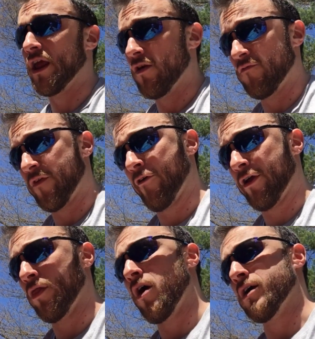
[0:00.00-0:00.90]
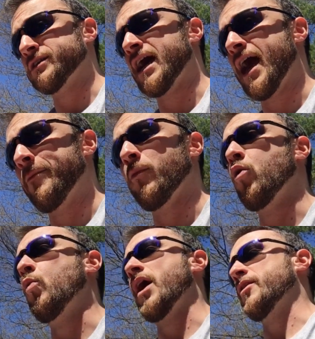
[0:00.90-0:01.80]
in a very long time
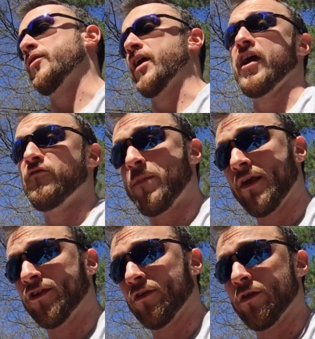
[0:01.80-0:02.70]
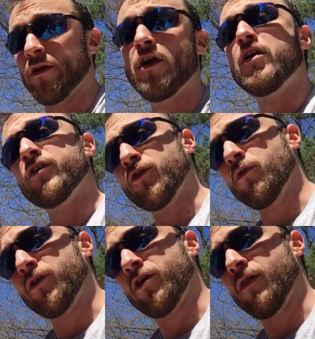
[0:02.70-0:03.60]
when they have basically sold
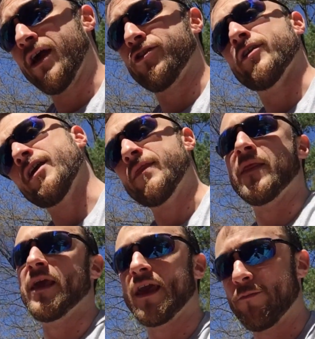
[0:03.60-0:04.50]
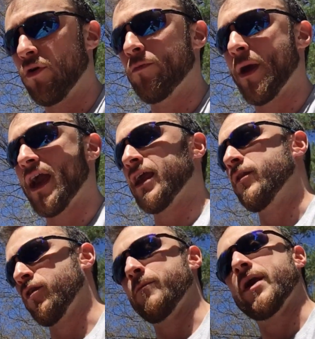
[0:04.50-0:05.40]
their collection and then they get pulled back in.
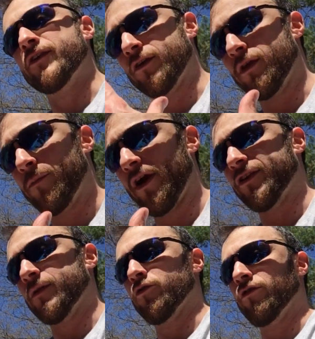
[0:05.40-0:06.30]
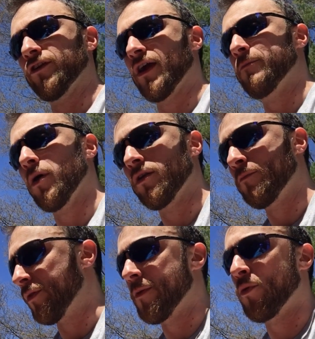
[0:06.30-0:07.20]
They're basically pressing the reset button.
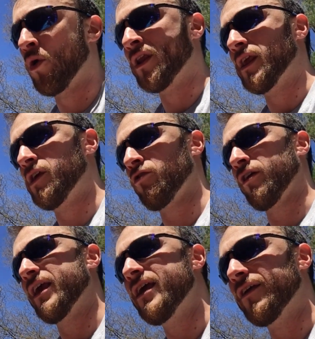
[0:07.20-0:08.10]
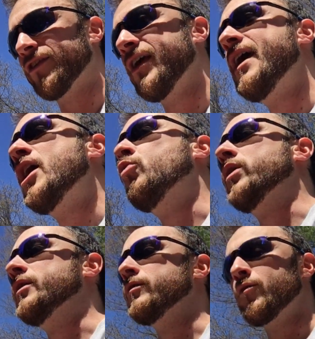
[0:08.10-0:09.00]
But the point here is
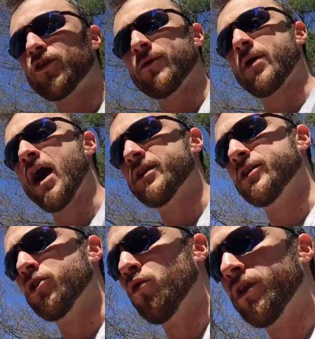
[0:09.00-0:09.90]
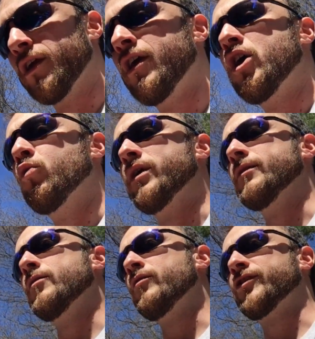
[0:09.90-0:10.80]
we lose some continuity, we
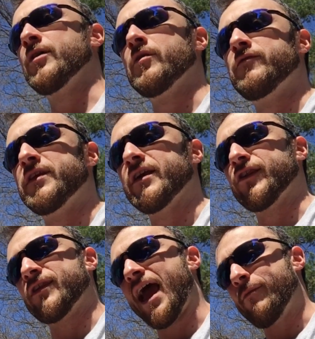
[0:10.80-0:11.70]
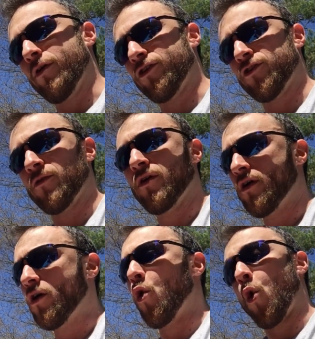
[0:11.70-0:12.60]
lose some of the established
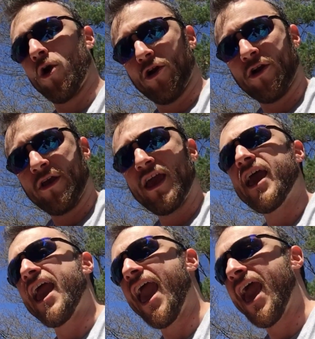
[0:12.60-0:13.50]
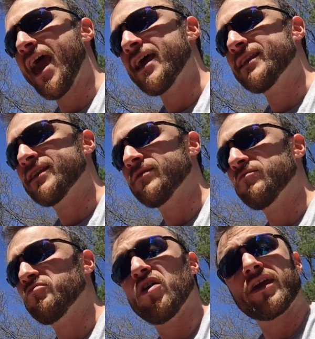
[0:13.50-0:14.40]
order. And
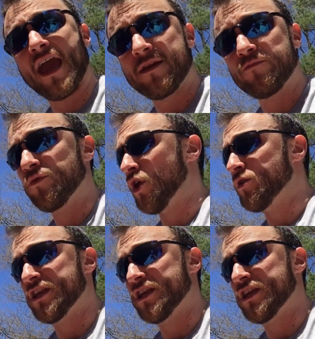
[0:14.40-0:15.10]
again, do you